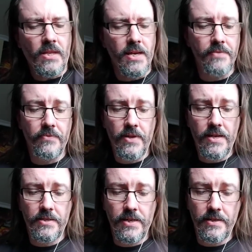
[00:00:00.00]
Haven't
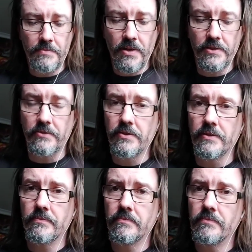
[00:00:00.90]
actually had any buzzing or
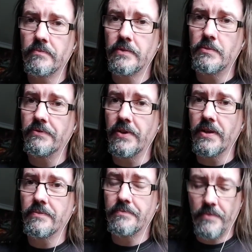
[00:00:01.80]
anything, to be
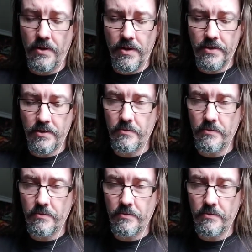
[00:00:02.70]
fair. Highest